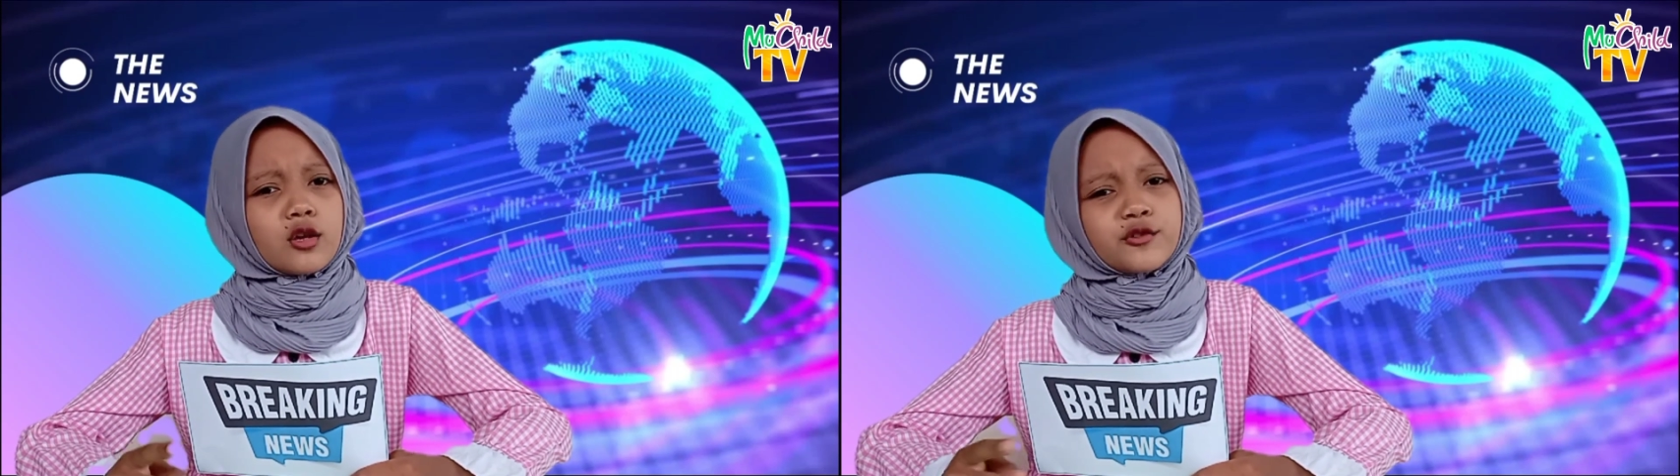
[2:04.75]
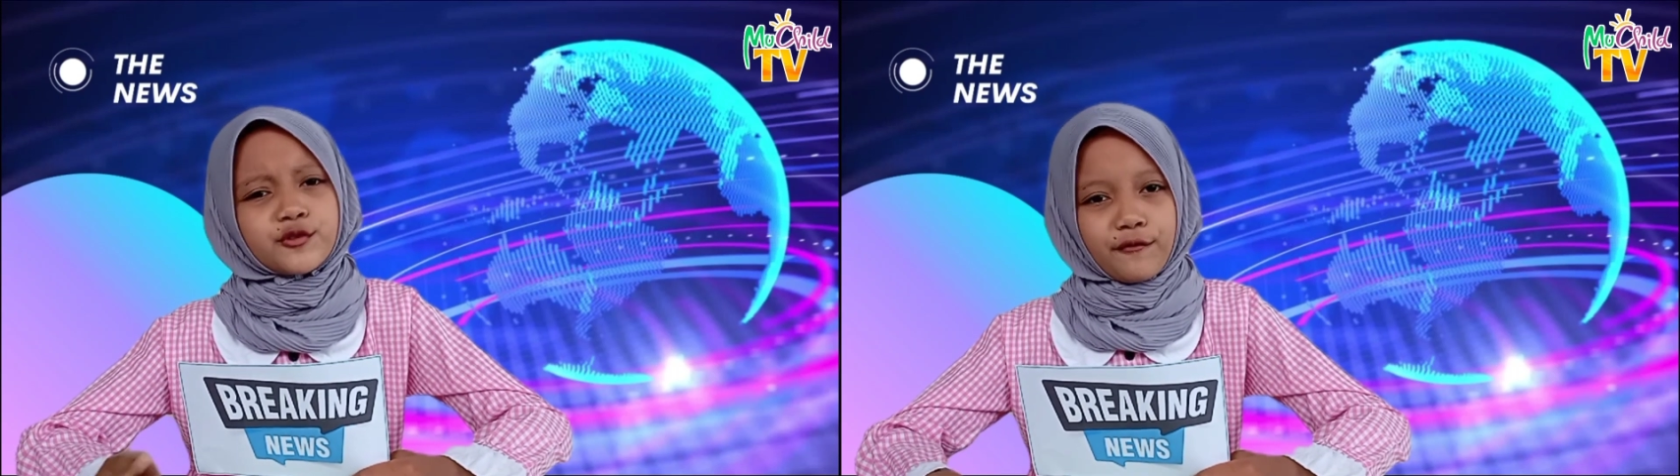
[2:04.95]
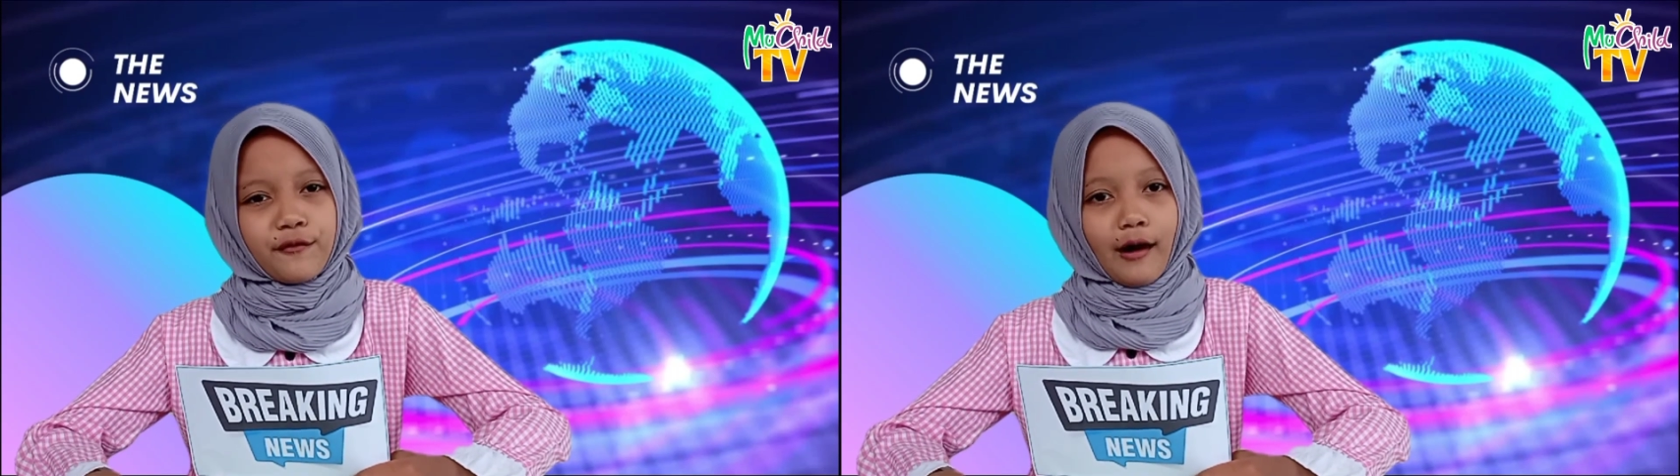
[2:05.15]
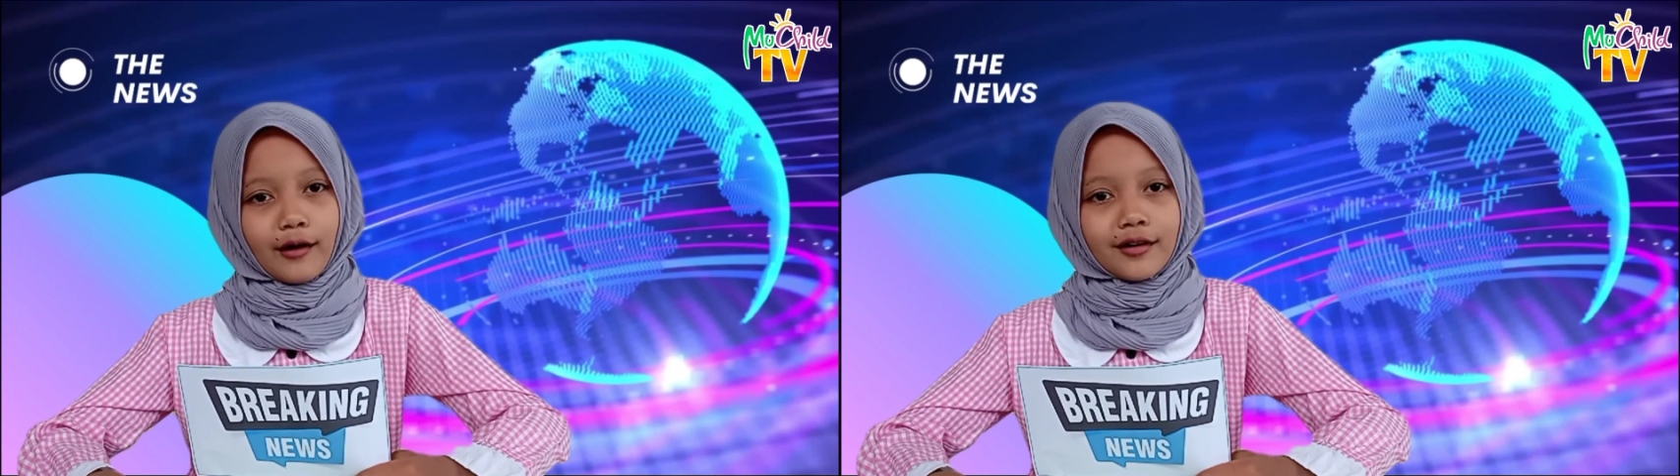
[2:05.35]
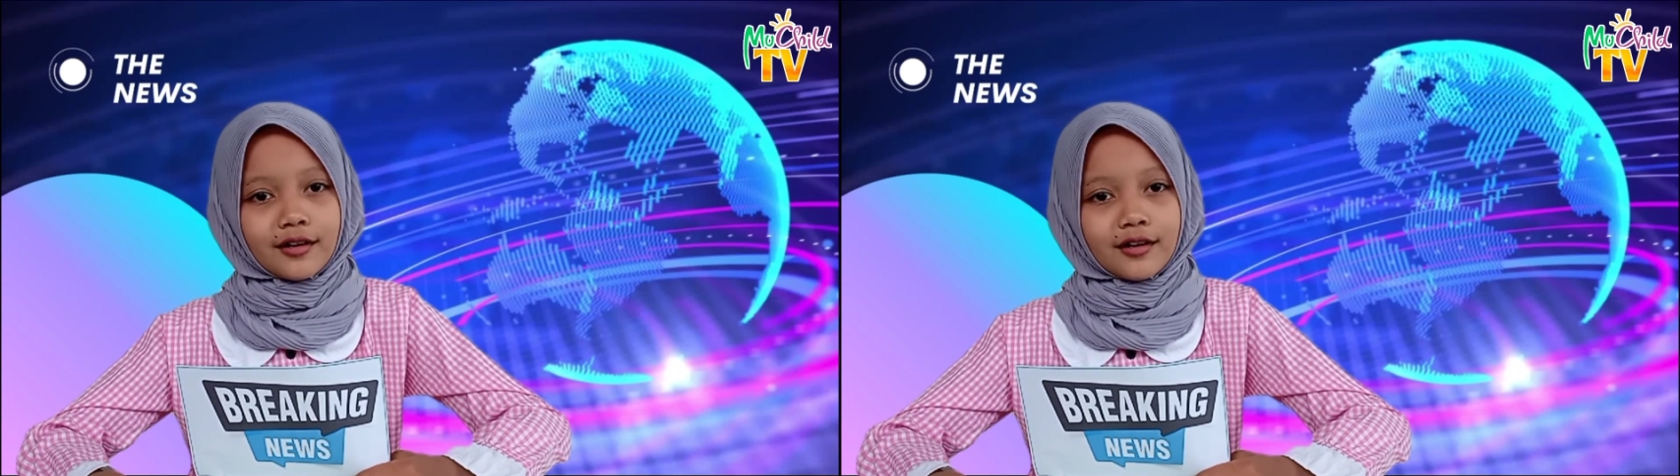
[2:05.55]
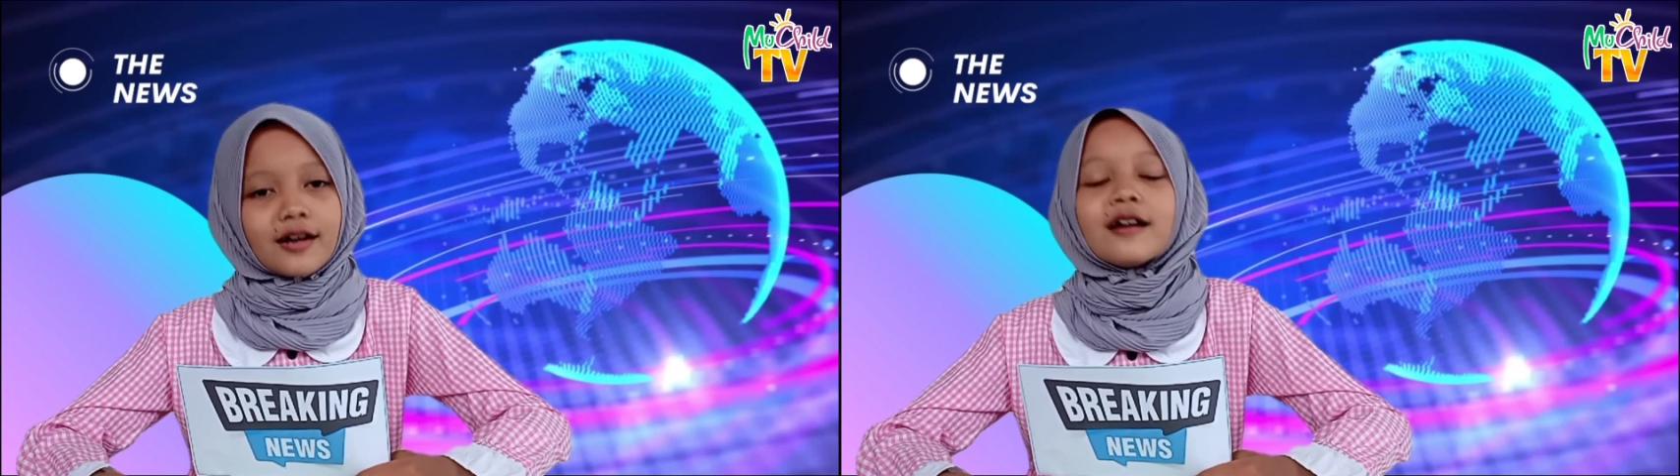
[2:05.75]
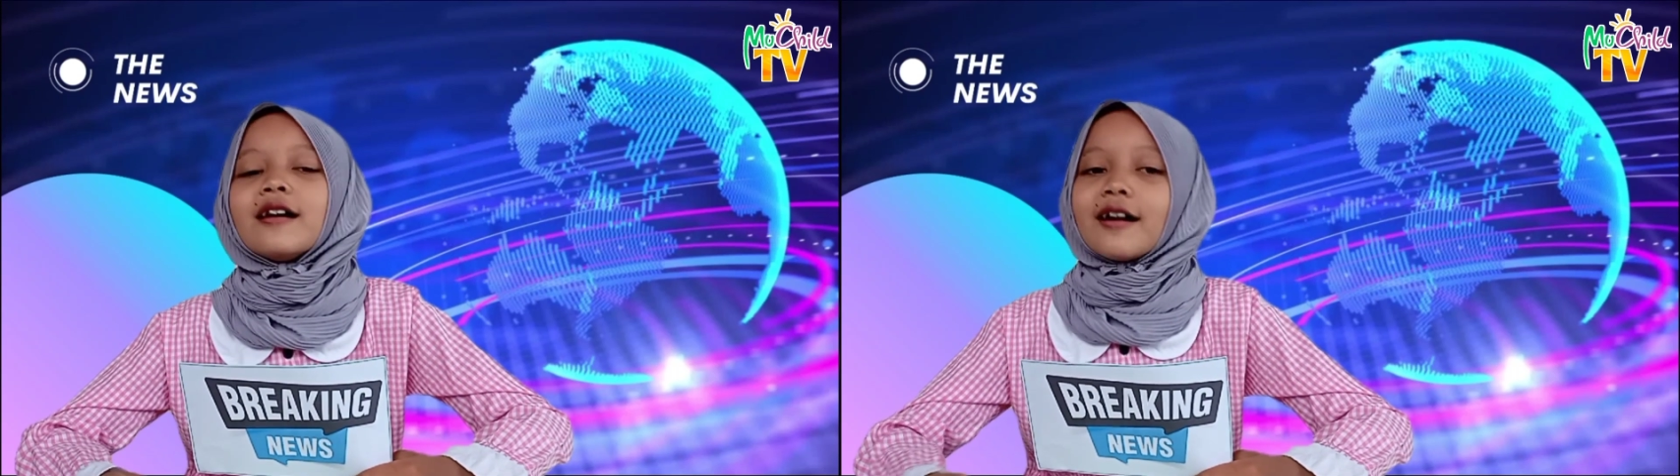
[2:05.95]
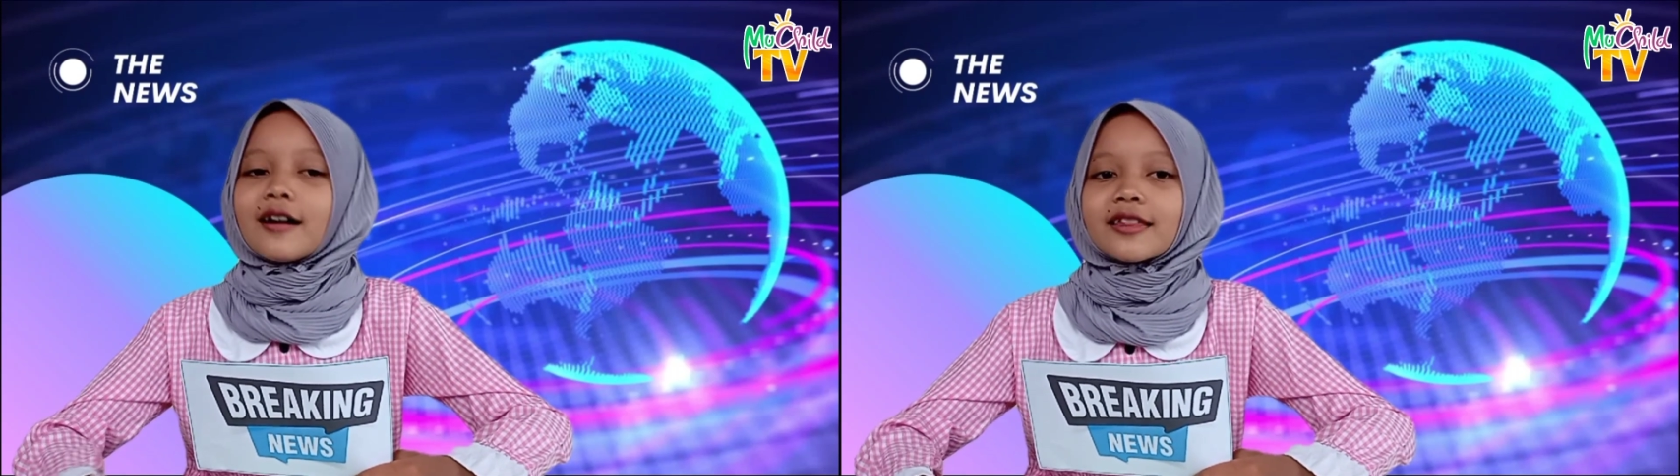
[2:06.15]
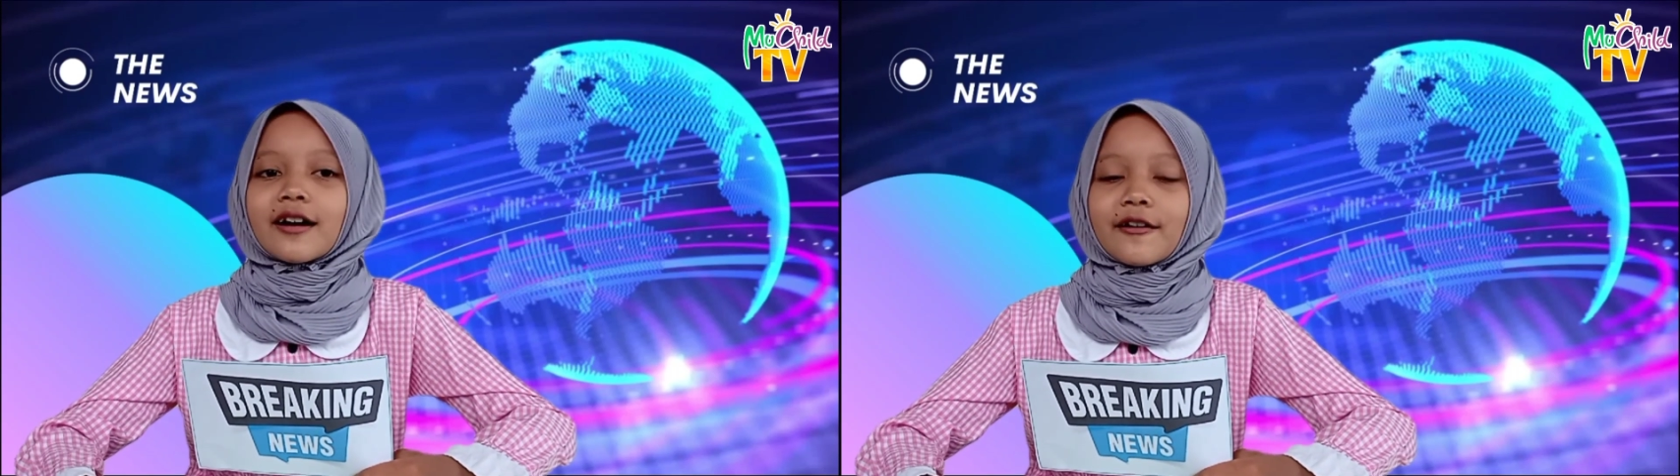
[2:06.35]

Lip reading: So far, health